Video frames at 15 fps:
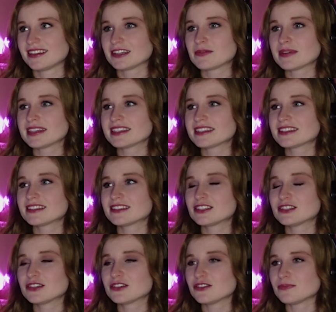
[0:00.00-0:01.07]
You're being
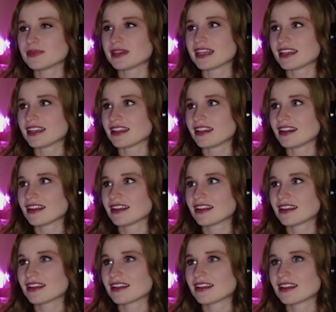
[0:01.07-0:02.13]
stupid.
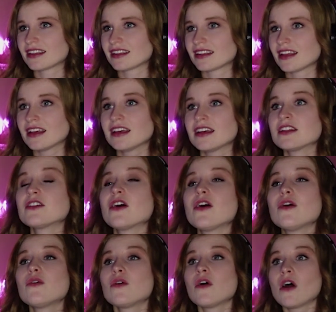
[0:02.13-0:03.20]

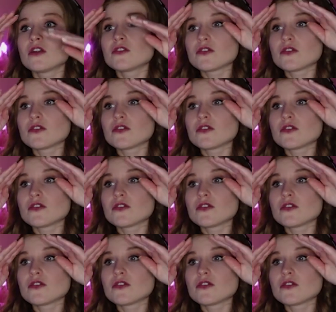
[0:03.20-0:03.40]
No.